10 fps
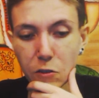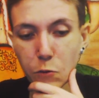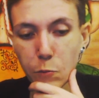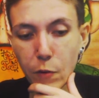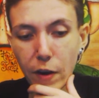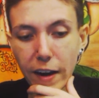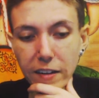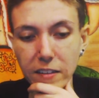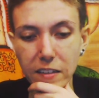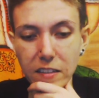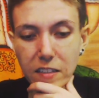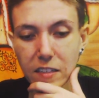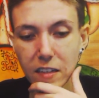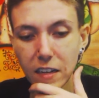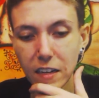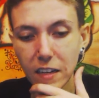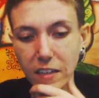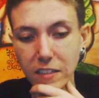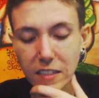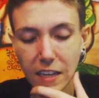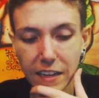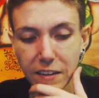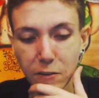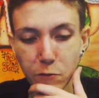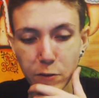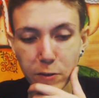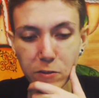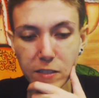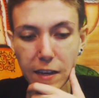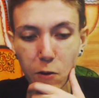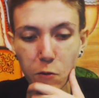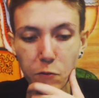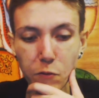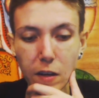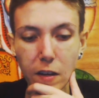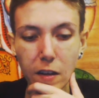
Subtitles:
to practice saying over yourself,